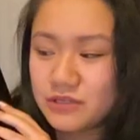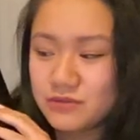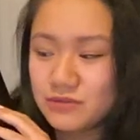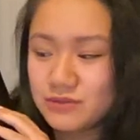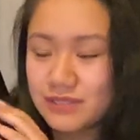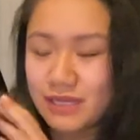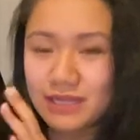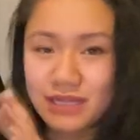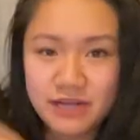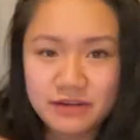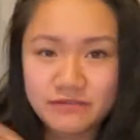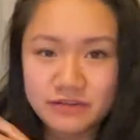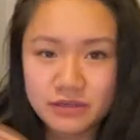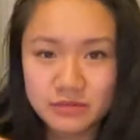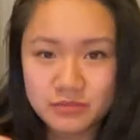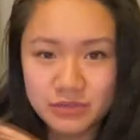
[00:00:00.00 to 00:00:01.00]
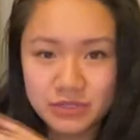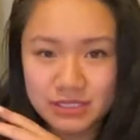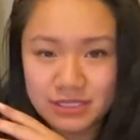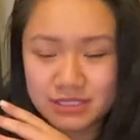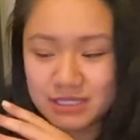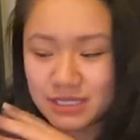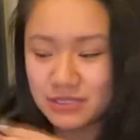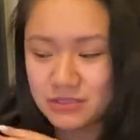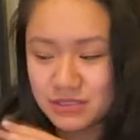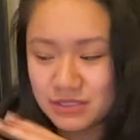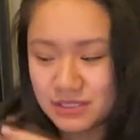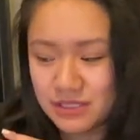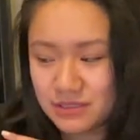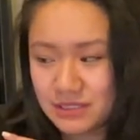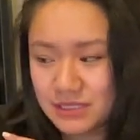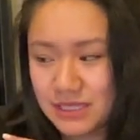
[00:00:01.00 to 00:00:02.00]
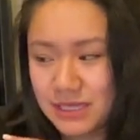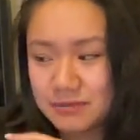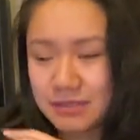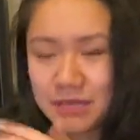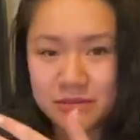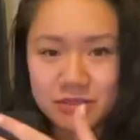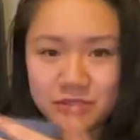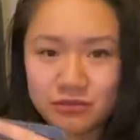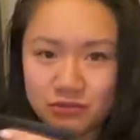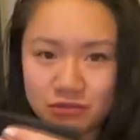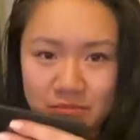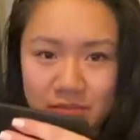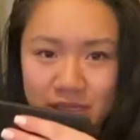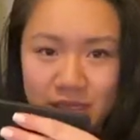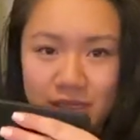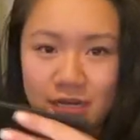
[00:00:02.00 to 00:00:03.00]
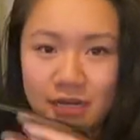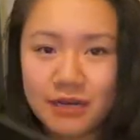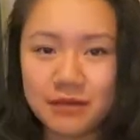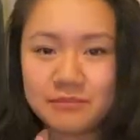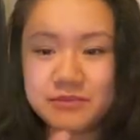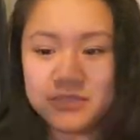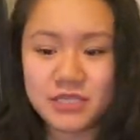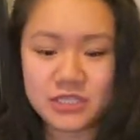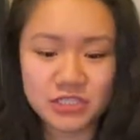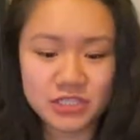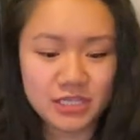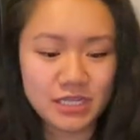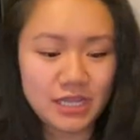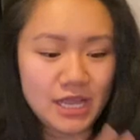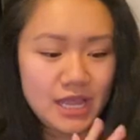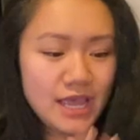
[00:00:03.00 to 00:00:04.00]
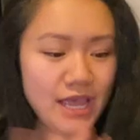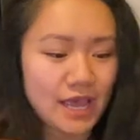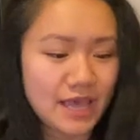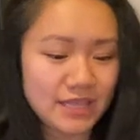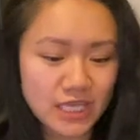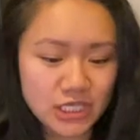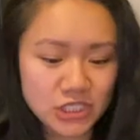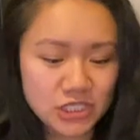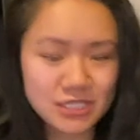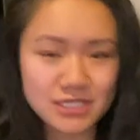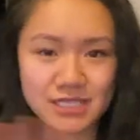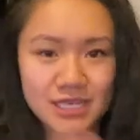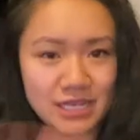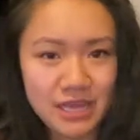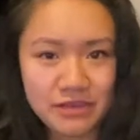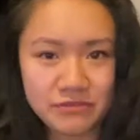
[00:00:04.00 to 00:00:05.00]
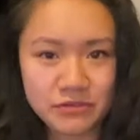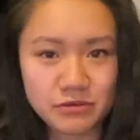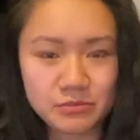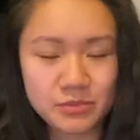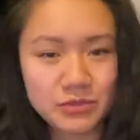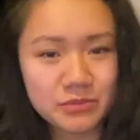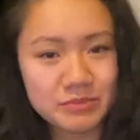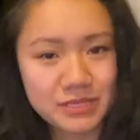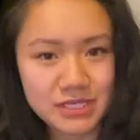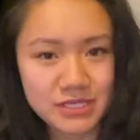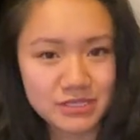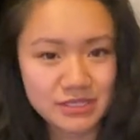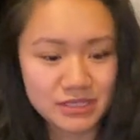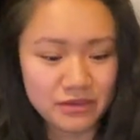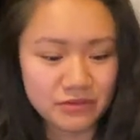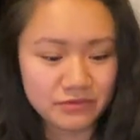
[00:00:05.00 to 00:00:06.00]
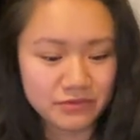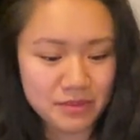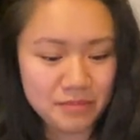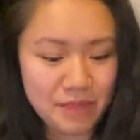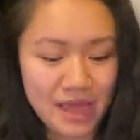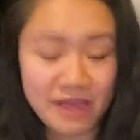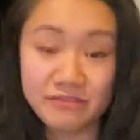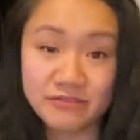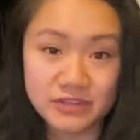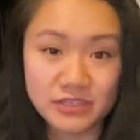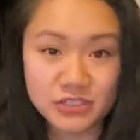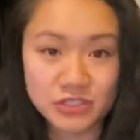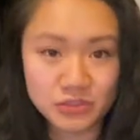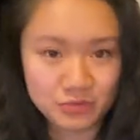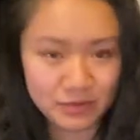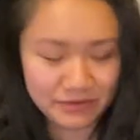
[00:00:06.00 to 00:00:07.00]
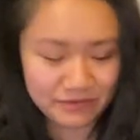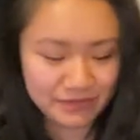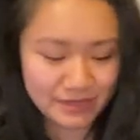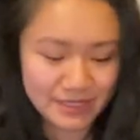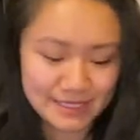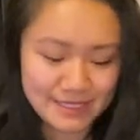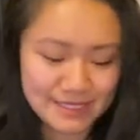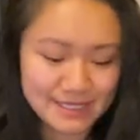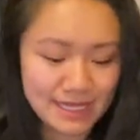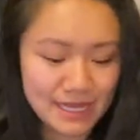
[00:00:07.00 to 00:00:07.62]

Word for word: there's a lot of fingerprints that you can see on this laptop as soon as you pick it up, touch it, and that's just inevitable because of the matte finish with this